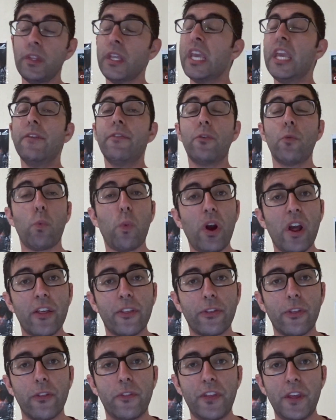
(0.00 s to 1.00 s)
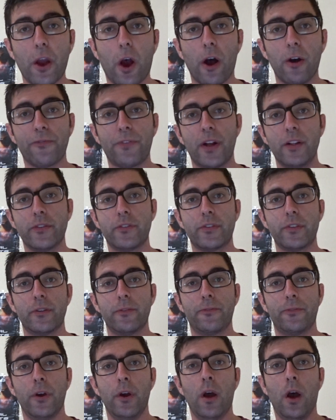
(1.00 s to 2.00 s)
Even with the
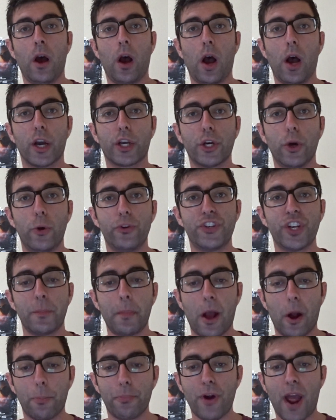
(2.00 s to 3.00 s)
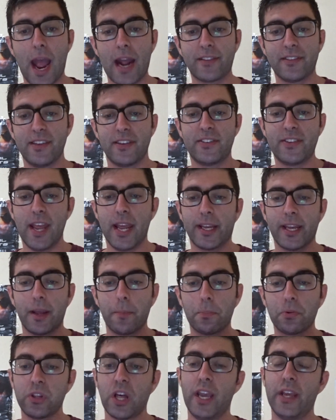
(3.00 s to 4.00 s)
offensive coaching malpractice taking
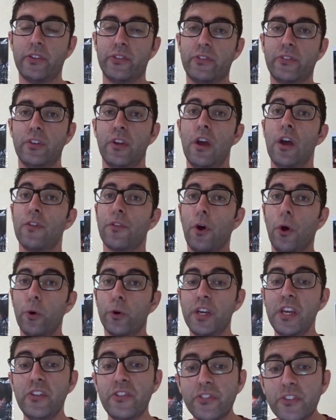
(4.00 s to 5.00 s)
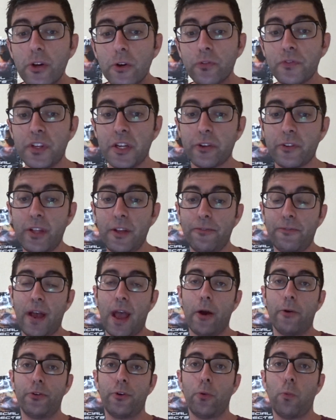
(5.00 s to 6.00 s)
place, the Hokies still nearly
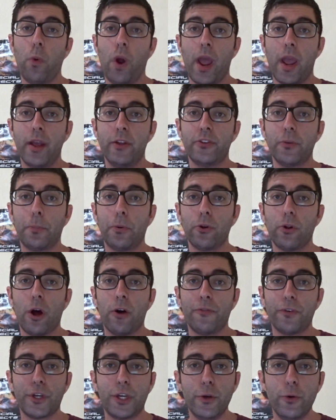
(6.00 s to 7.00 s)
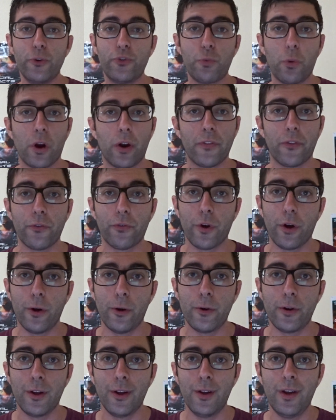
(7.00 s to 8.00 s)
found a way to pull off a huge win on the
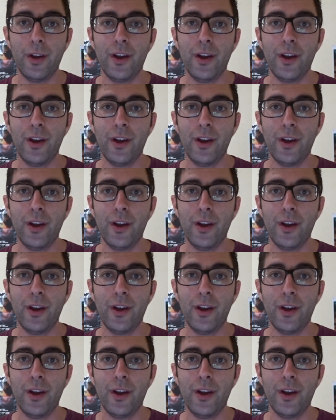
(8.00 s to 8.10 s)
road.